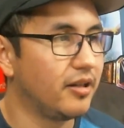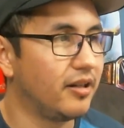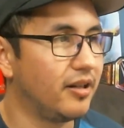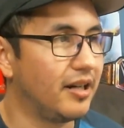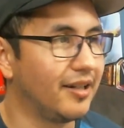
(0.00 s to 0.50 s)

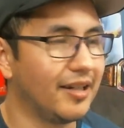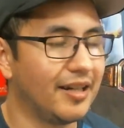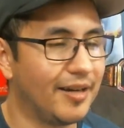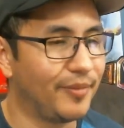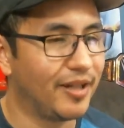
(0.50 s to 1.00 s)
Again,
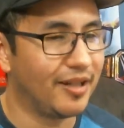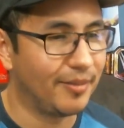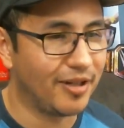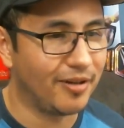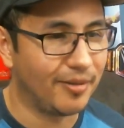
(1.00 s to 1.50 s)
I'm
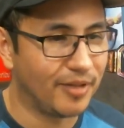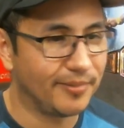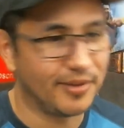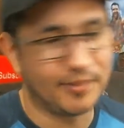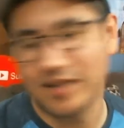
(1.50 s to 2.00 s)

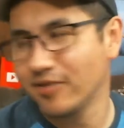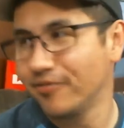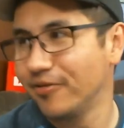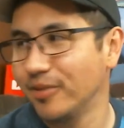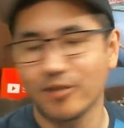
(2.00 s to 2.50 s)
not too
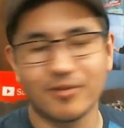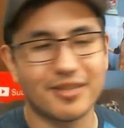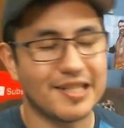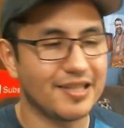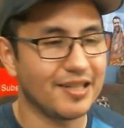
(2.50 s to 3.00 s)
familiar with
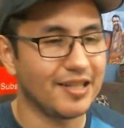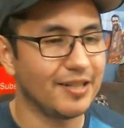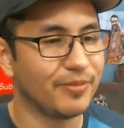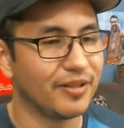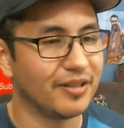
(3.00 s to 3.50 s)
ZTE,
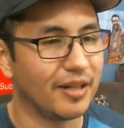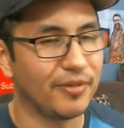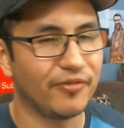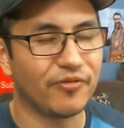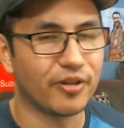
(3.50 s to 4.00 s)
but I
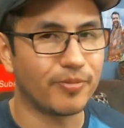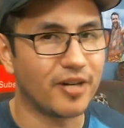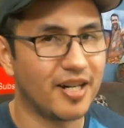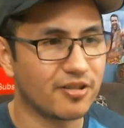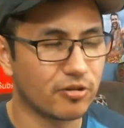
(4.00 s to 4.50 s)
mean for the
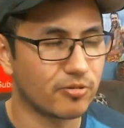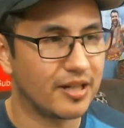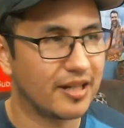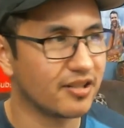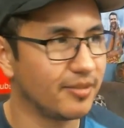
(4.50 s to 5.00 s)
price, those were
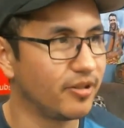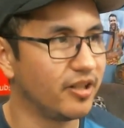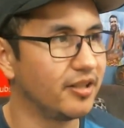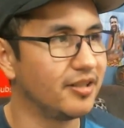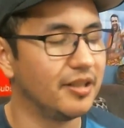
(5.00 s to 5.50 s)
actually pretty
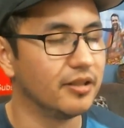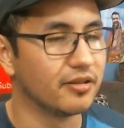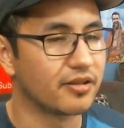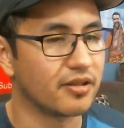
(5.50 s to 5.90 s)
good deals.